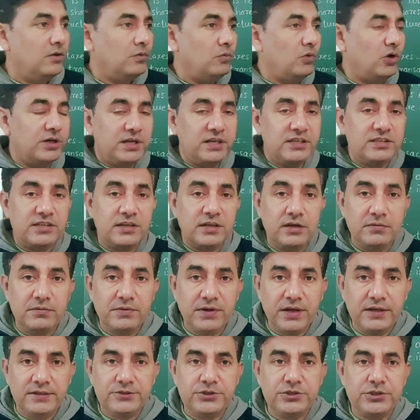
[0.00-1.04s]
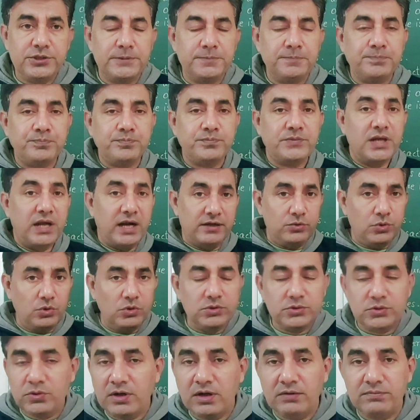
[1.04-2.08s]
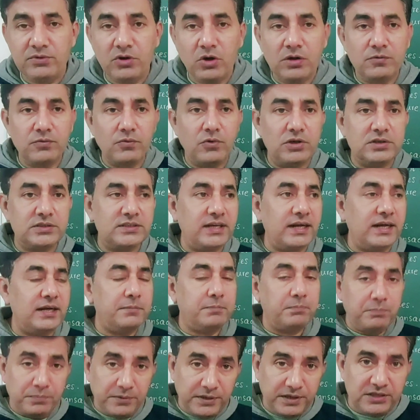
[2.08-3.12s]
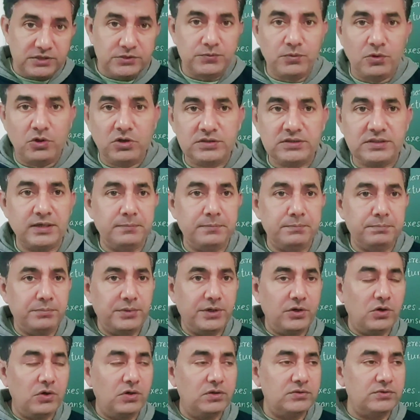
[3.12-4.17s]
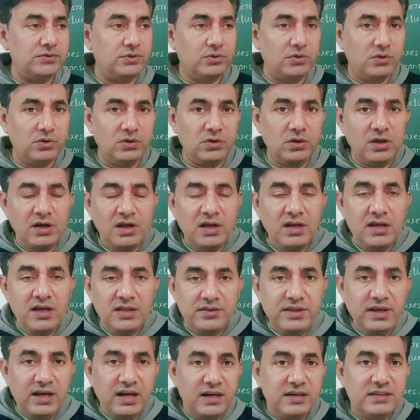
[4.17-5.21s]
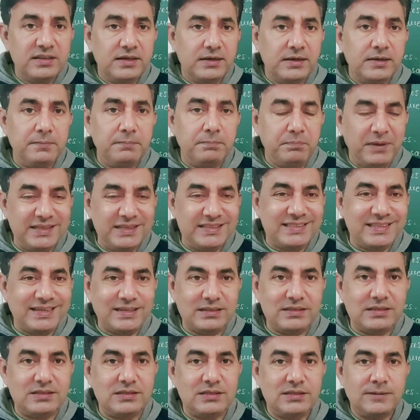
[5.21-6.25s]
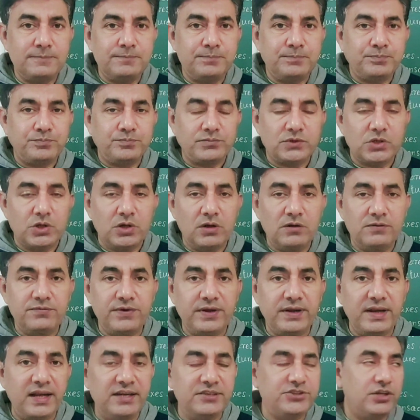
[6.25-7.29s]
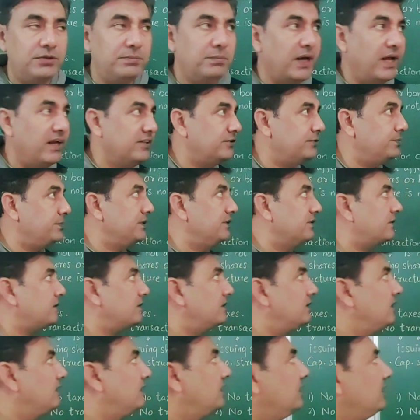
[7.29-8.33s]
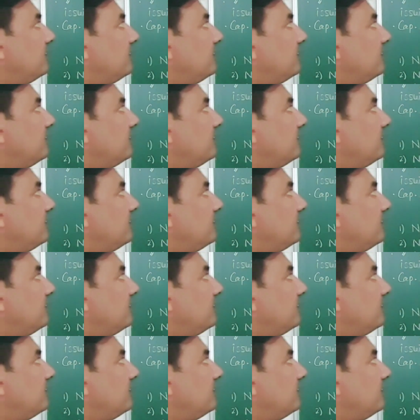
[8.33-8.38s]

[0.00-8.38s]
what is leverage, and those who have not watched that, please watch them, because you know, they are the basics of financial management,